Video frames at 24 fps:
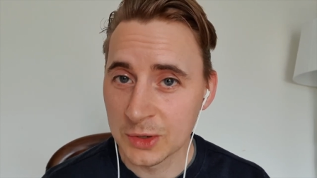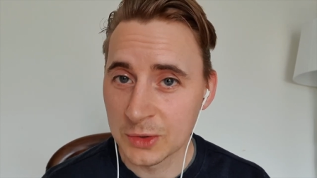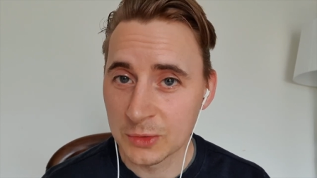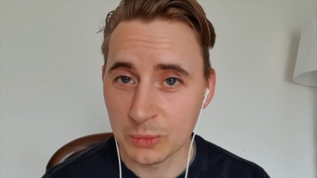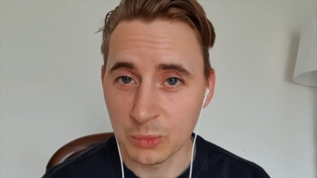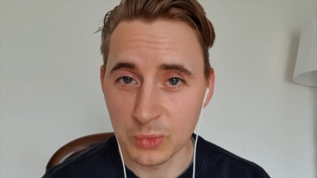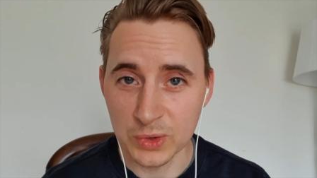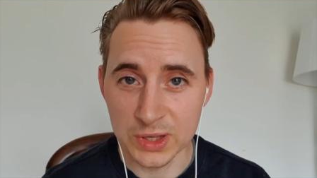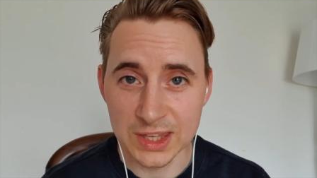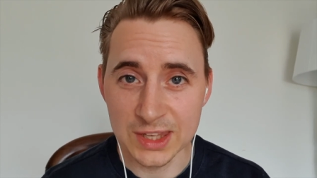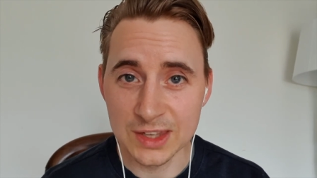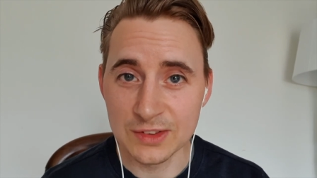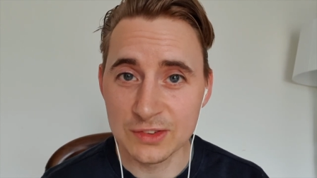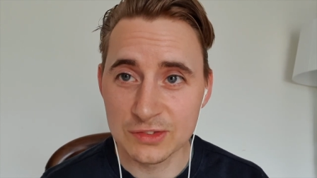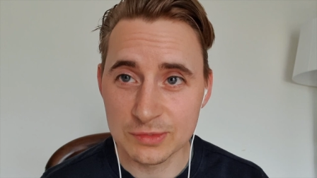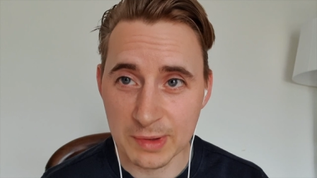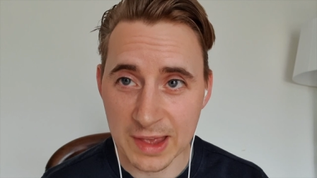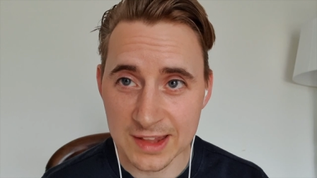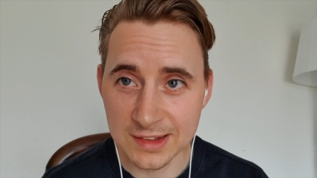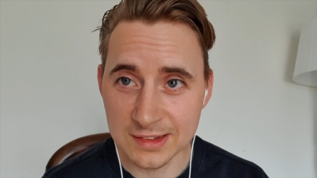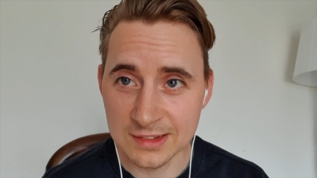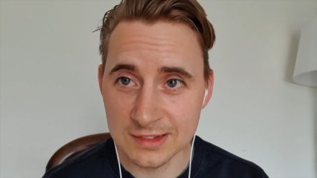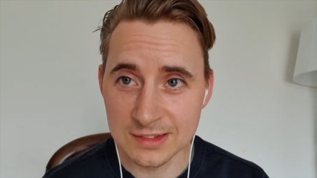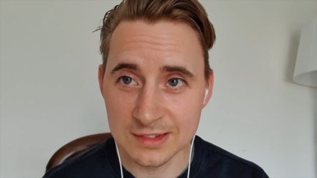We
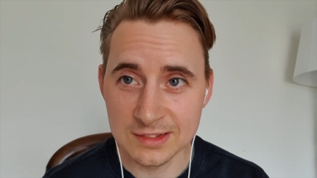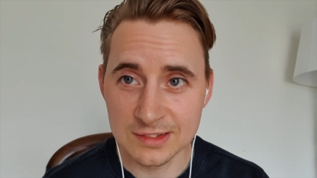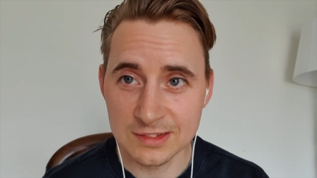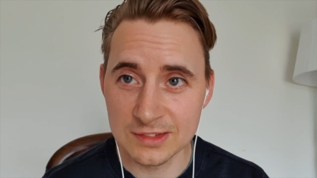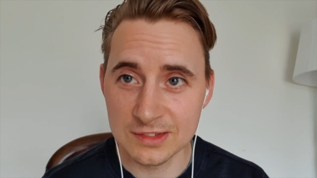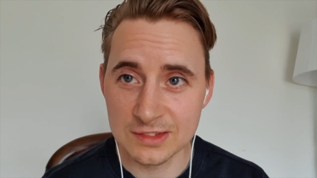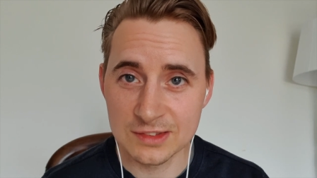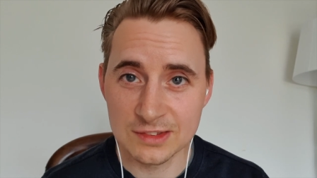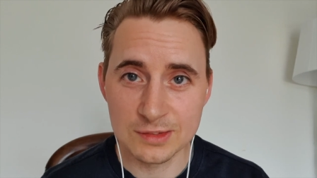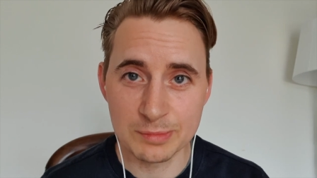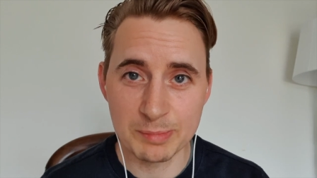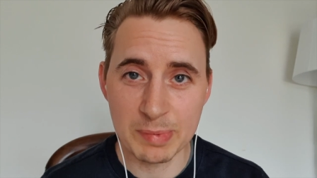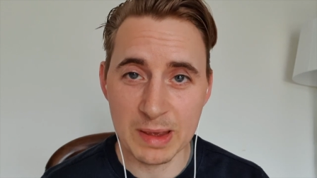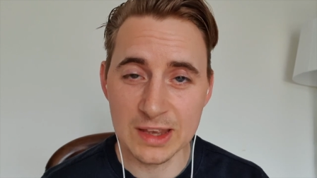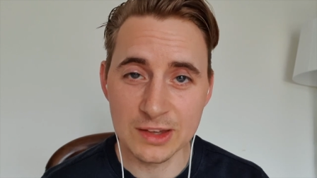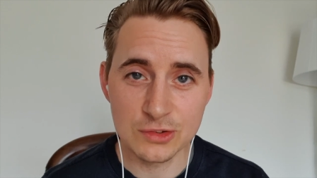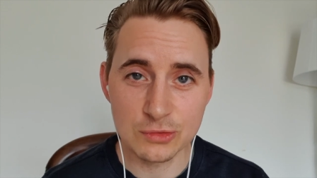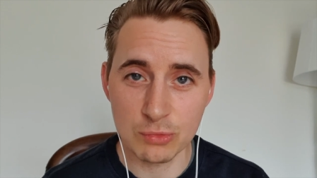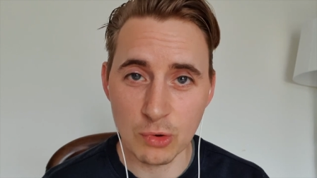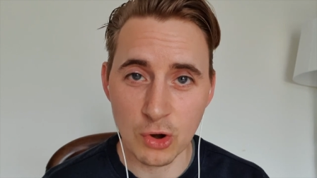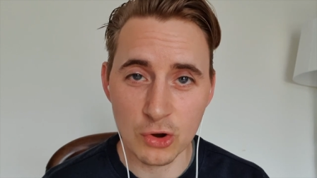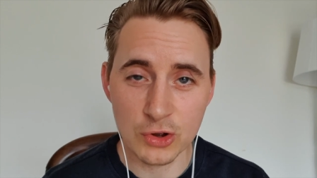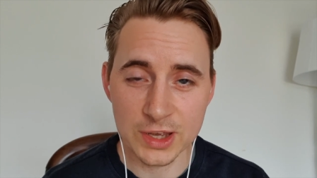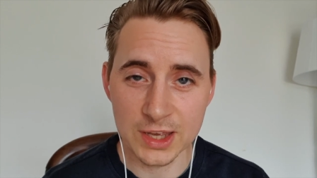send
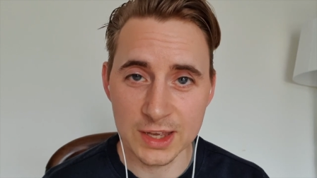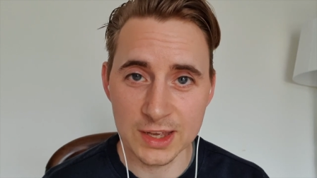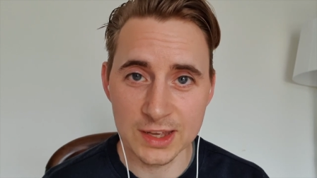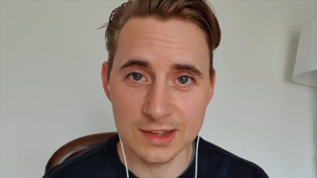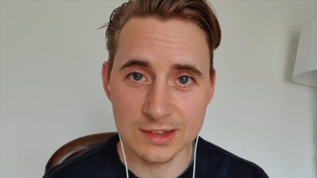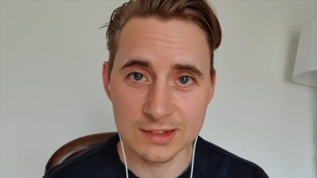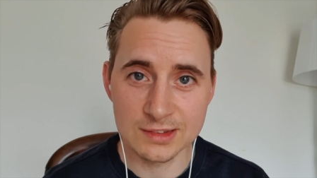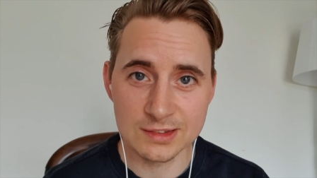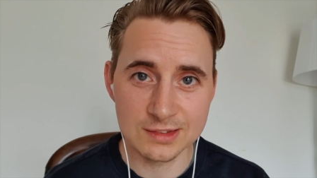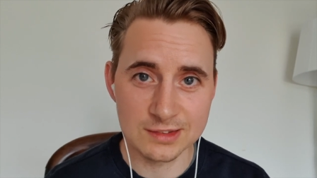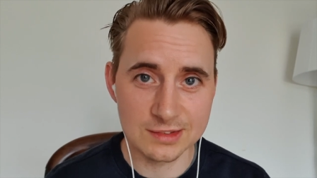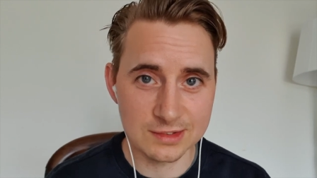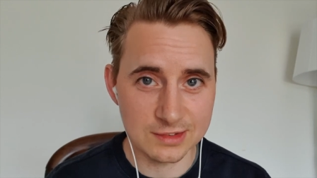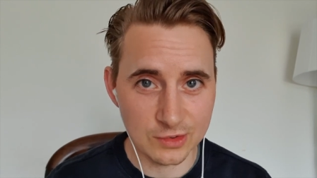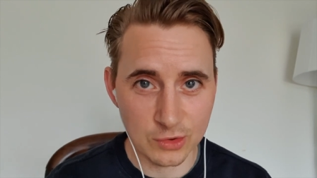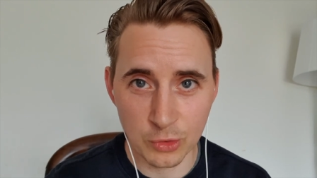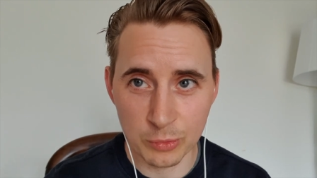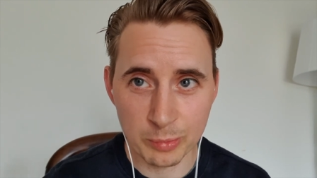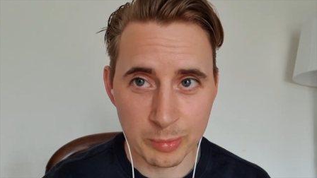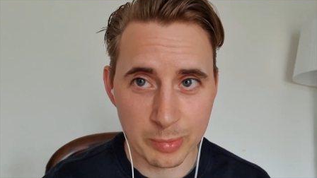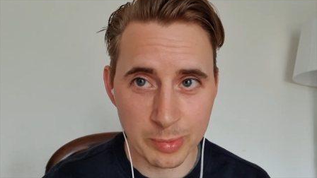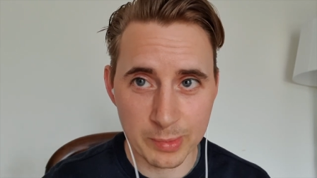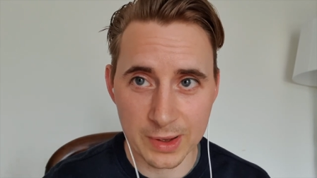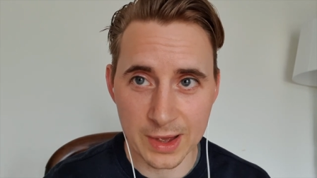space rockets
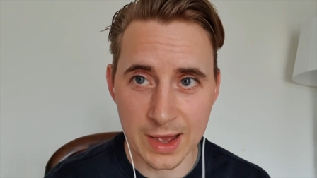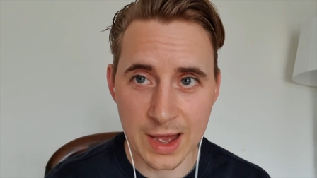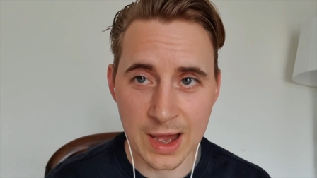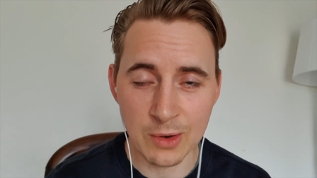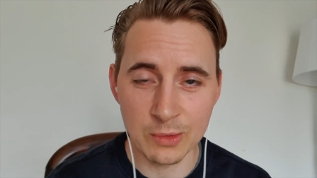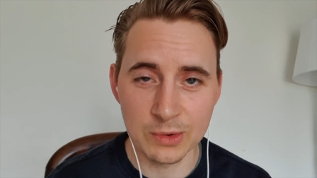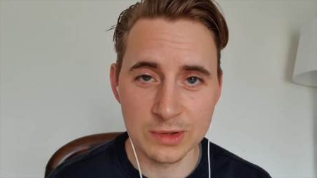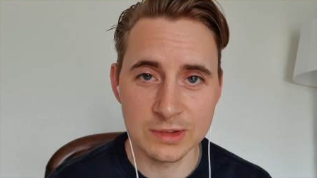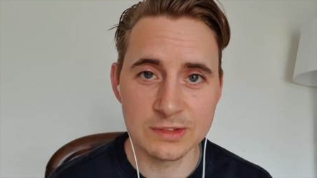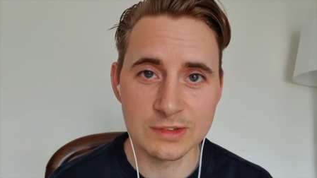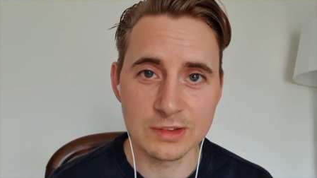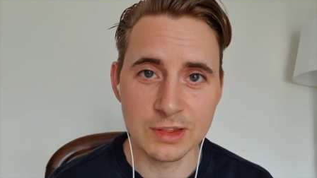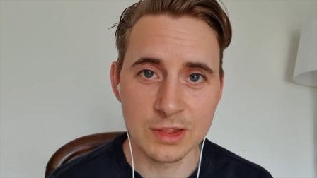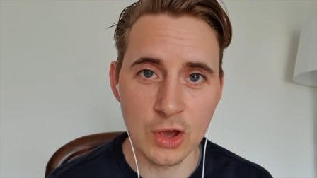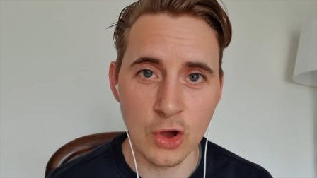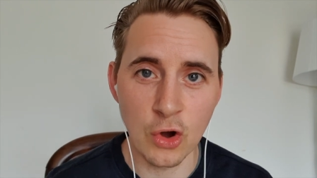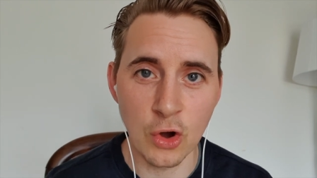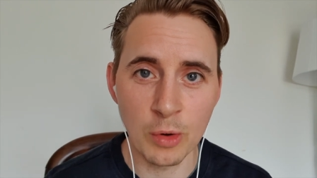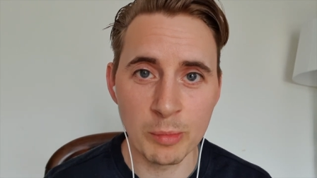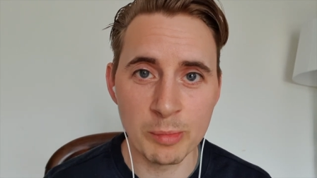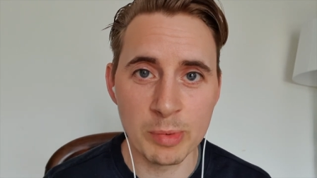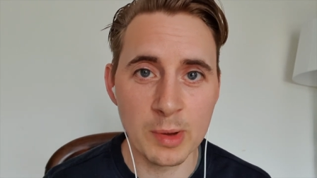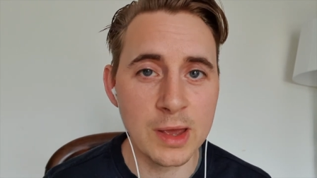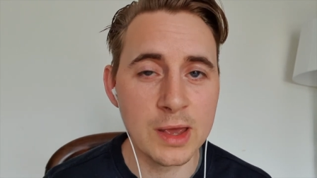up out into the
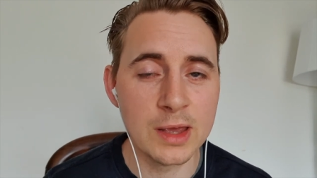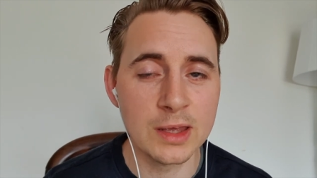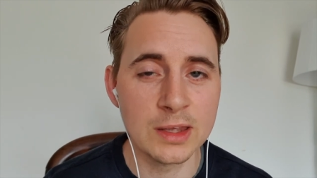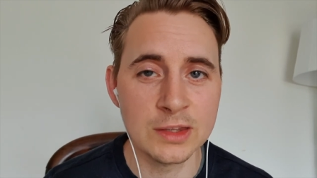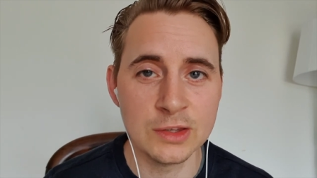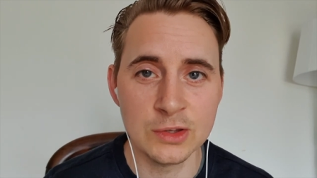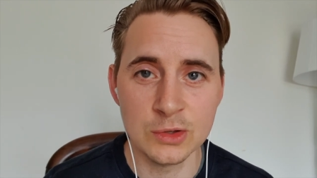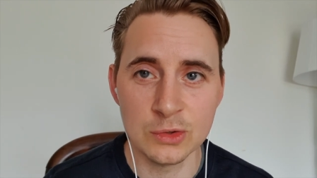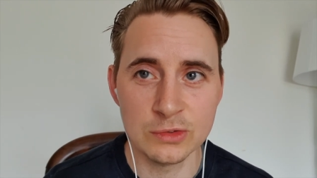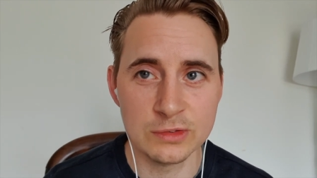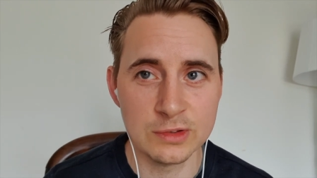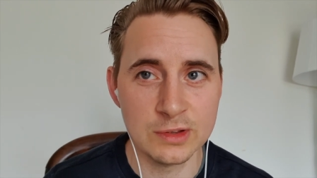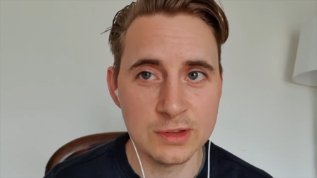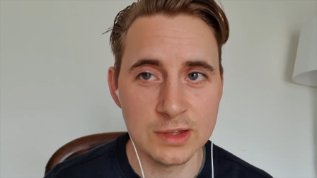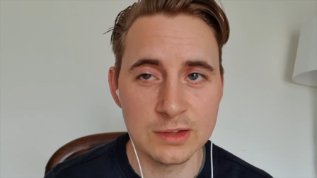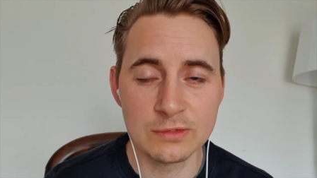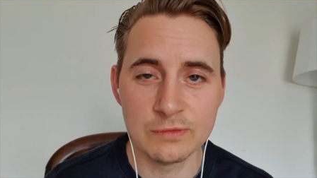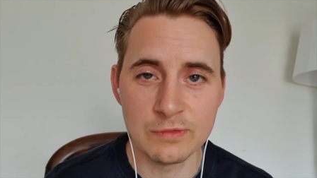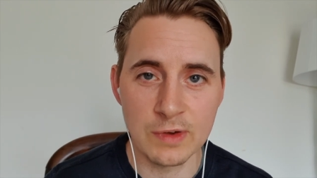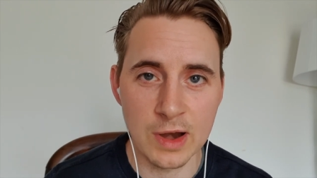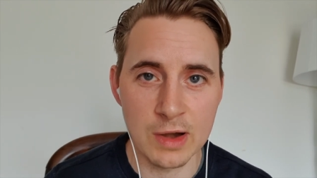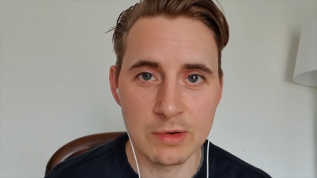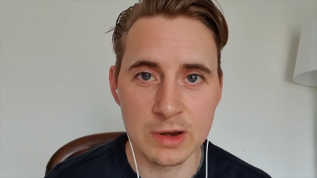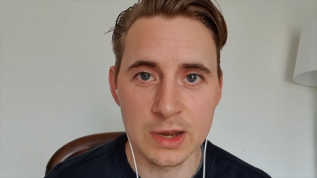orbit using this
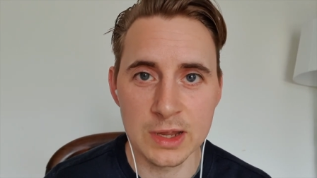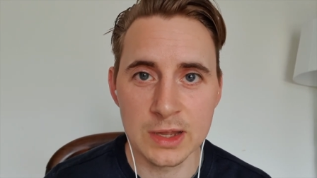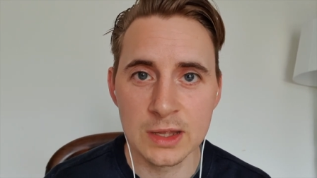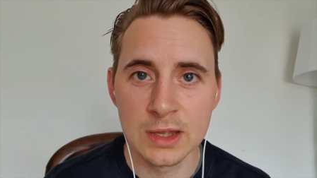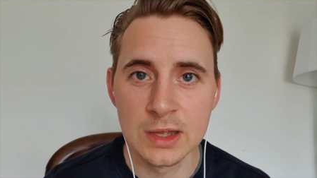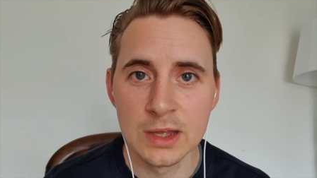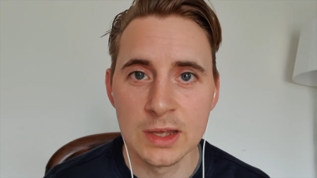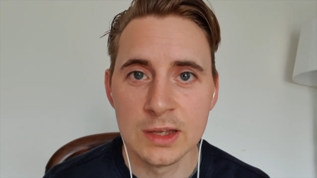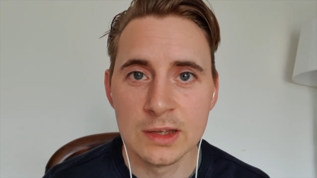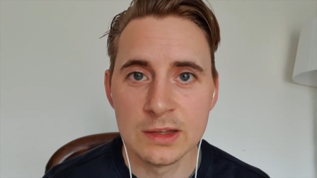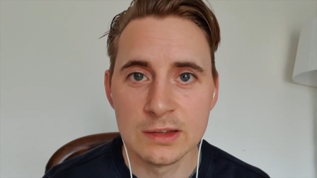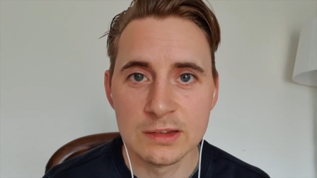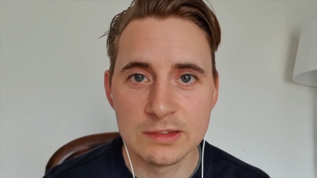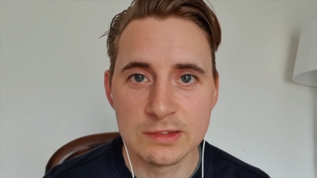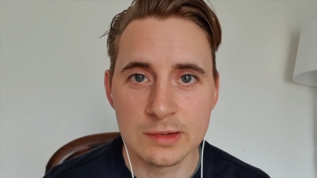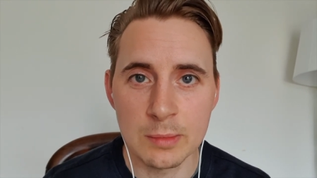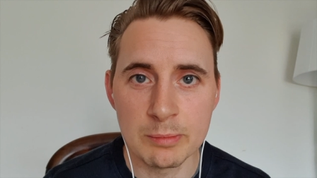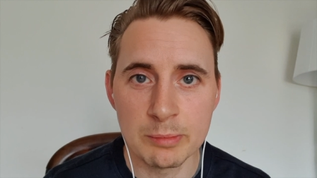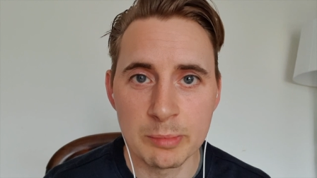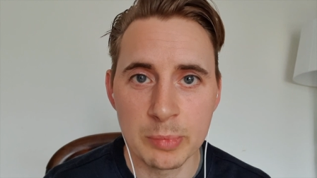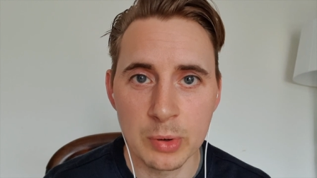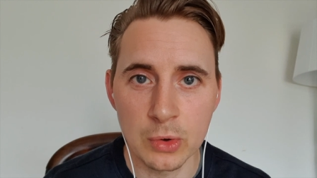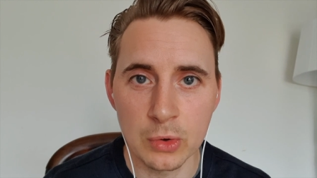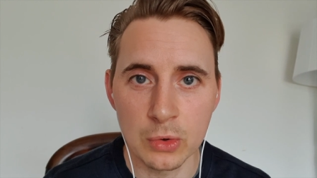very
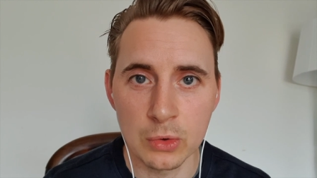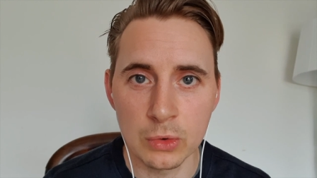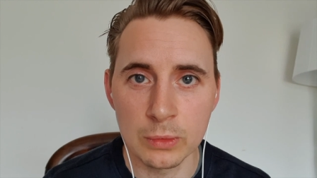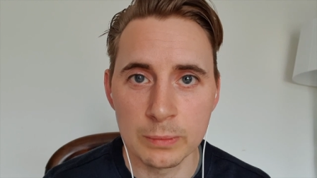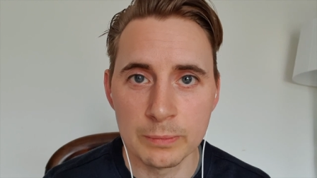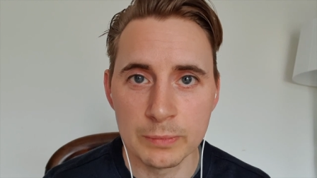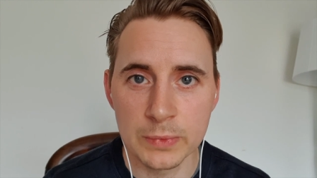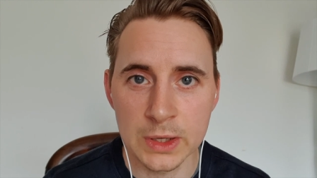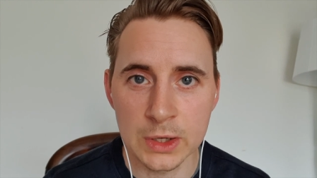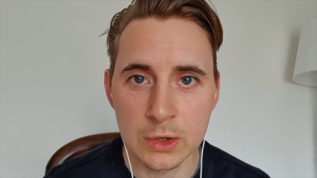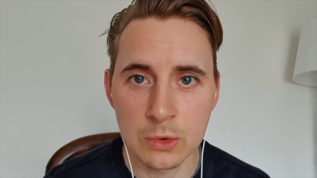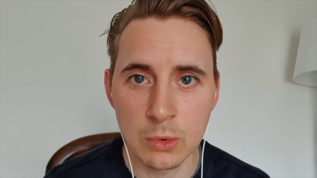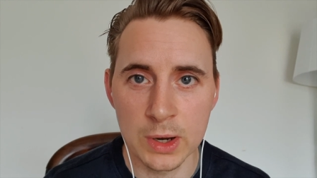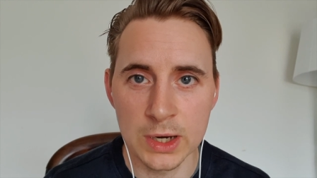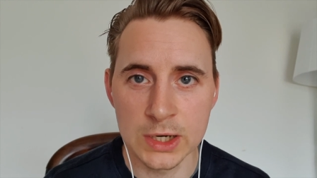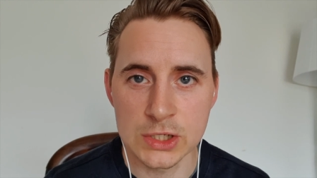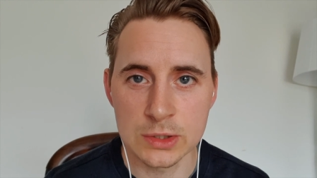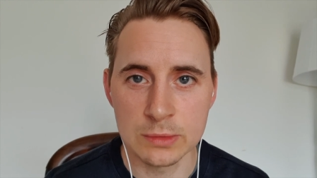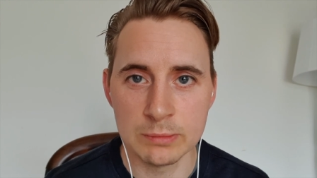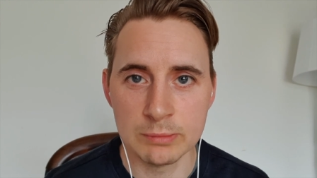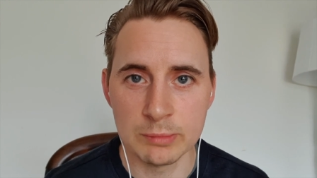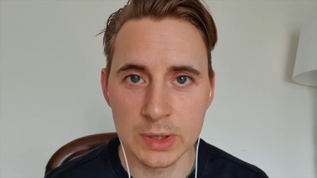simple equation,